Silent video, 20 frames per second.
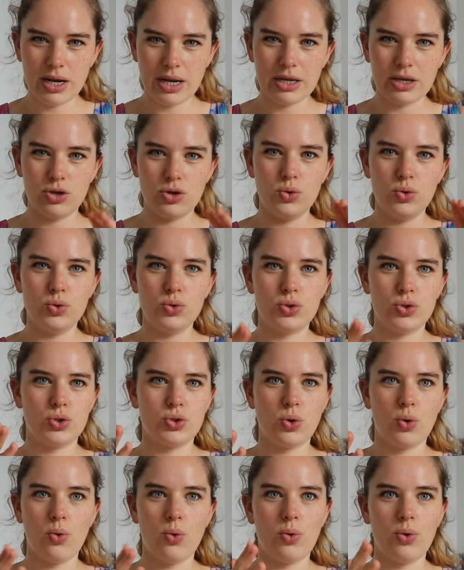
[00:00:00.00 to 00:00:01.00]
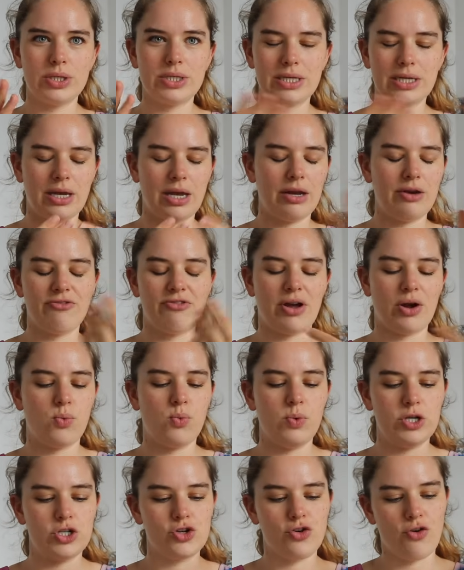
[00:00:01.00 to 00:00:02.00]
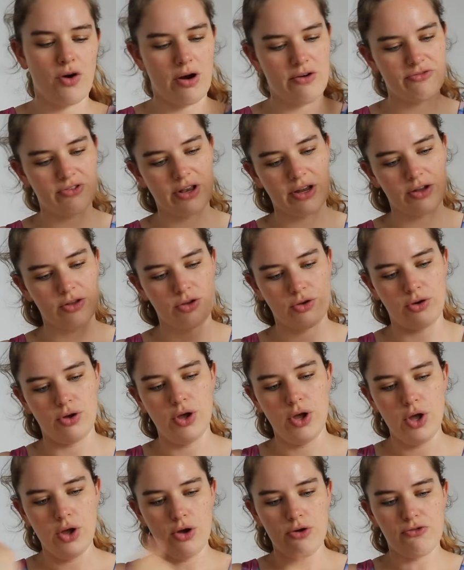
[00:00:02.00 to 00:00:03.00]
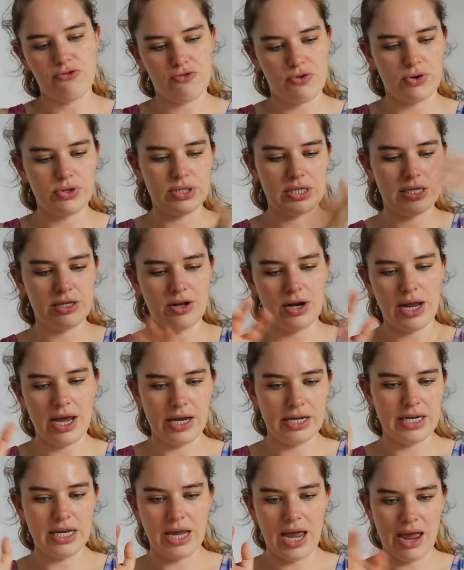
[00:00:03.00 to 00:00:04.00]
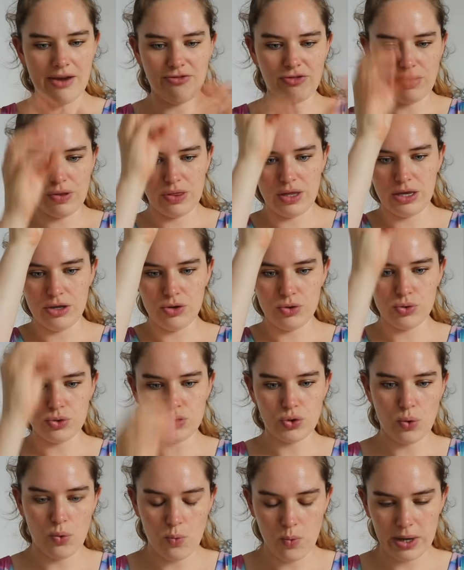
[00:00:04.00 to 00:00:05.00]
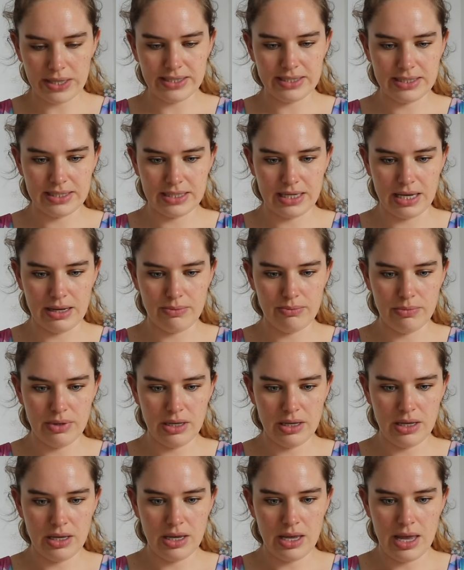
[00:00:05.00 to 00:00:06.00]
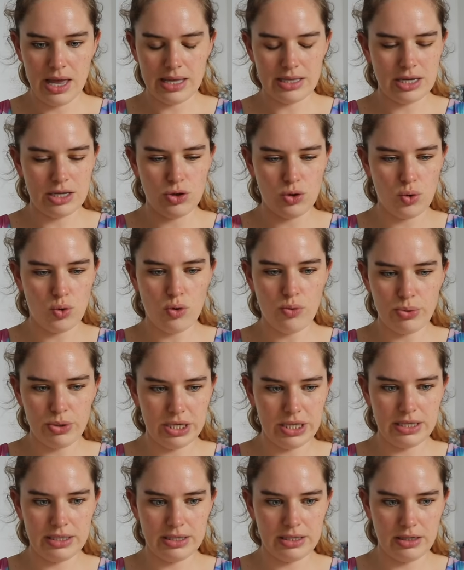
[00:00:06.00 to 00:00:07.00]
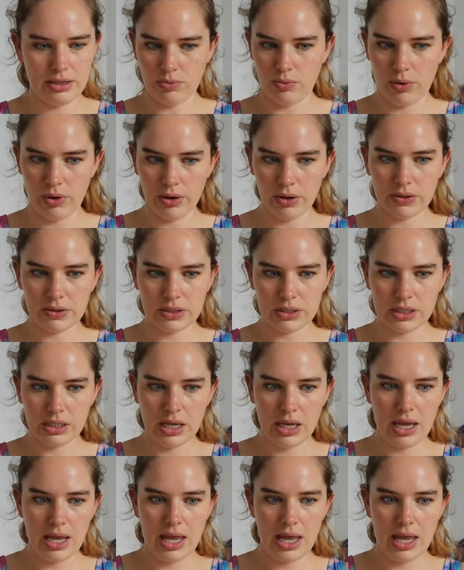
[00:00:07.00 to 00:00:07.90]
Like you sew, it's kind of like witchcraft, like the front and the lining, everything you sew one seam, and then you open it and it works.